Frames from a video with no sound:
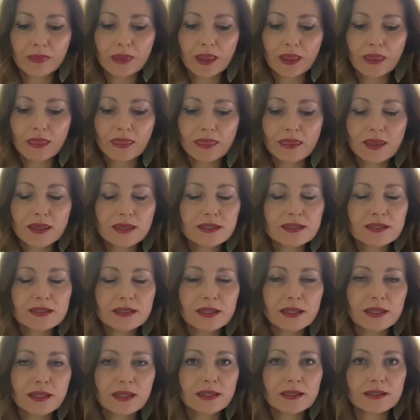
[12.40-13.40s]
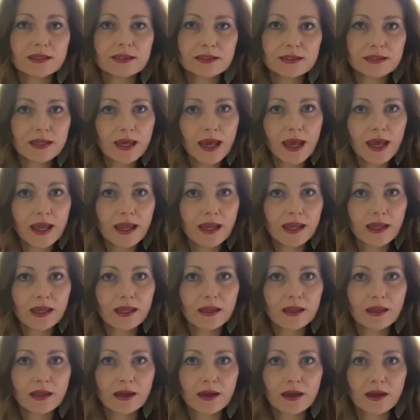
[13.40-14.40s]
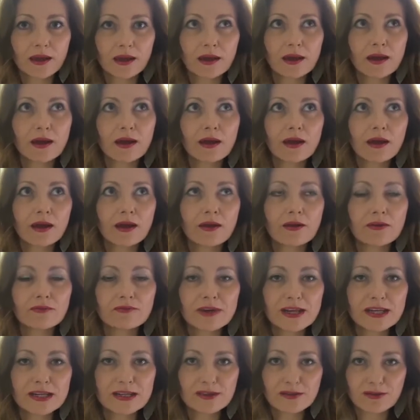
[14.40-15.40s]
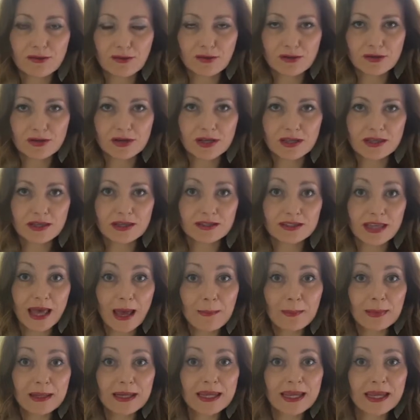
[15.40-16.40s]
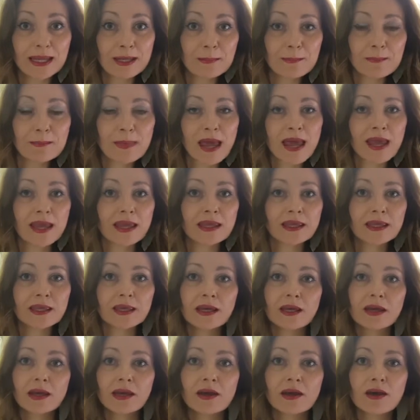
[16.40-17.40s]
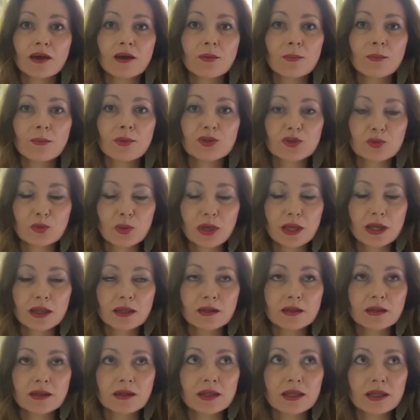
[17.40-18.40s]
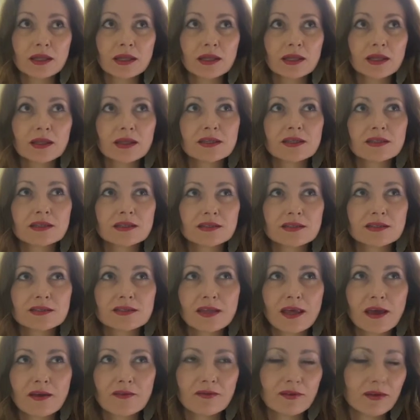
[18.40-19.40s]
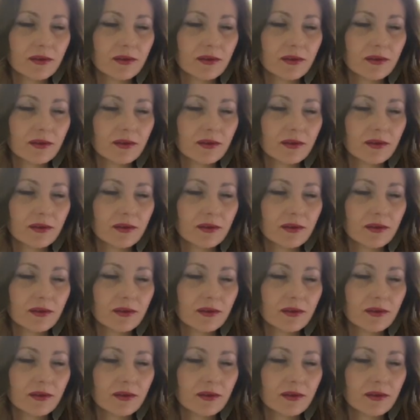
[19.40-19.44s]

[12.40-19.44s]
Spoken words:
this is a readathon that's happening in May between the 4th